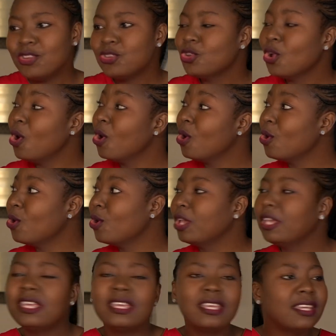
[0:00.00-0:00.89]
No,
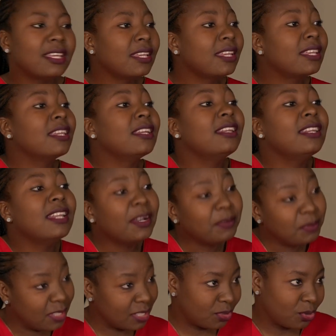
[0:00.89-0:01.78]
he
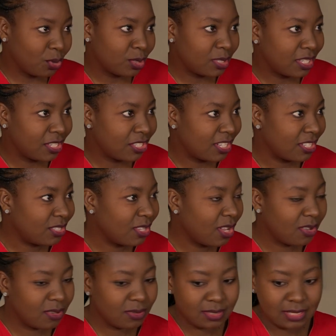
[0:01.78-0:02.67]
loved the sausages.
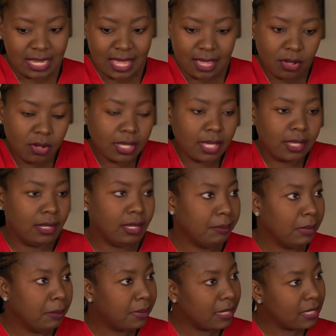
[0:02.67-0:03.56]
So I was like, okay,
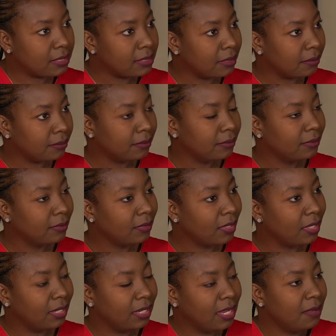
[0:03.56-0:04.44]
let me bless him.
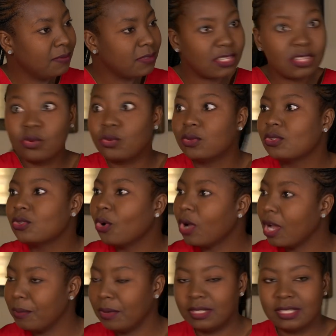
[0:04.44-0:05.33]
He loves it. You
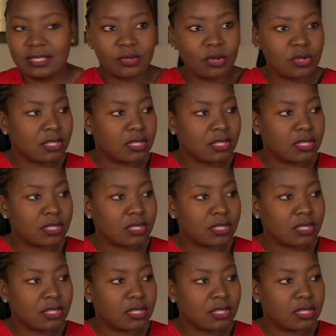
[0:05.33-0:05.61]
talk about the sausages.